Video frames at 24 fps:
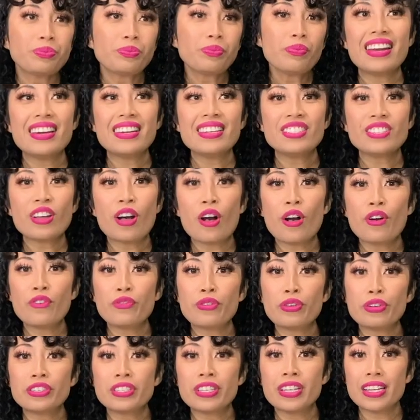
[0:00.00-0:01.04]
That is all
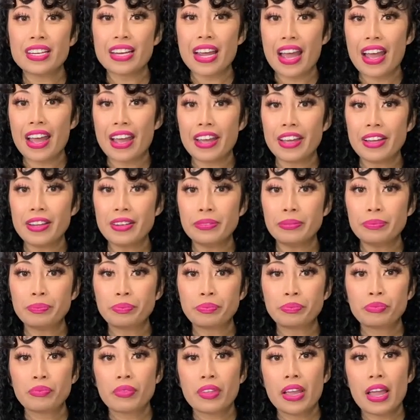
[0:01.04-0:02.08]
for today.
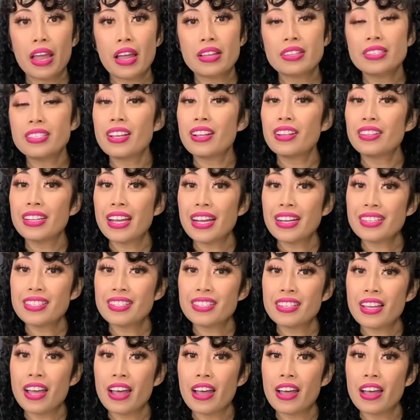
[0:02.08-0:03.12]
Until
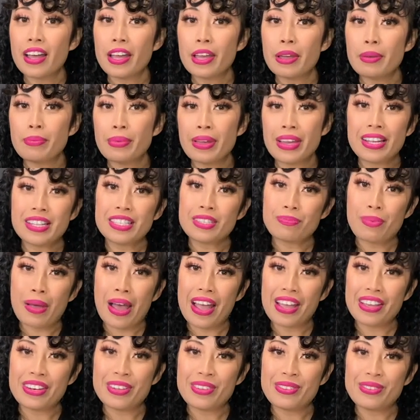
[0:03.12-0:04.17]
next time, it's
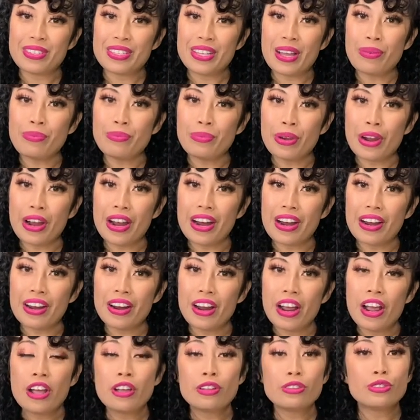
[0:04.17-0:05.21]
Pioneering
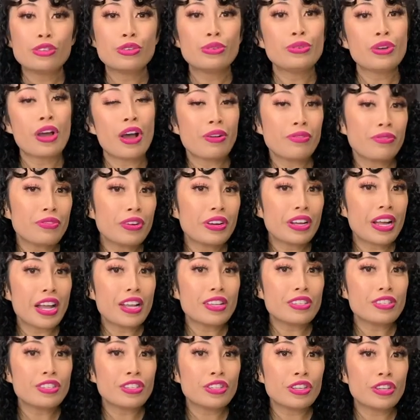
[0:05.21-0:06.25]
Somewhere. Do not
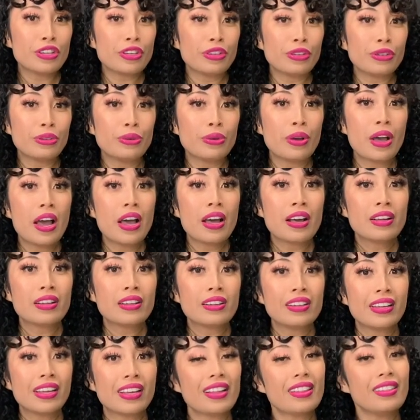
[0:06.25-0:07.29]
forget to
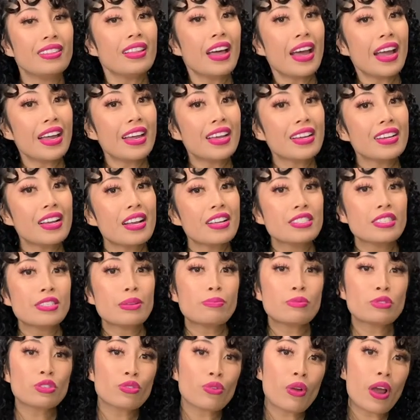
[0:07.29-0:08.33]
click like,
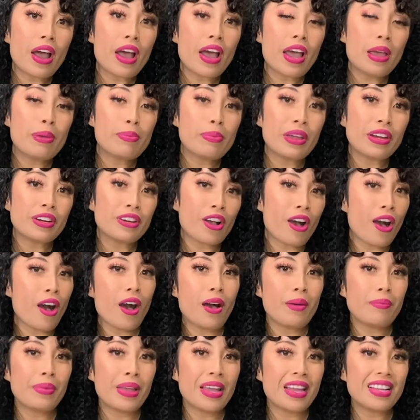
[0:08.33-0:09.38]
subscribe, and
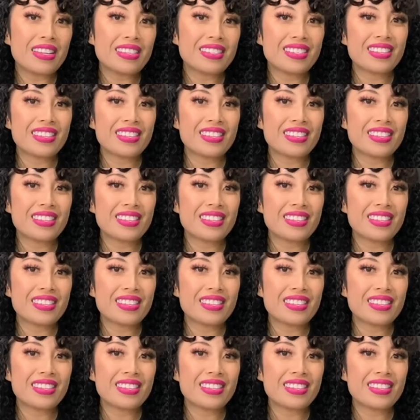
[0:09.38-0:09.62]
comment.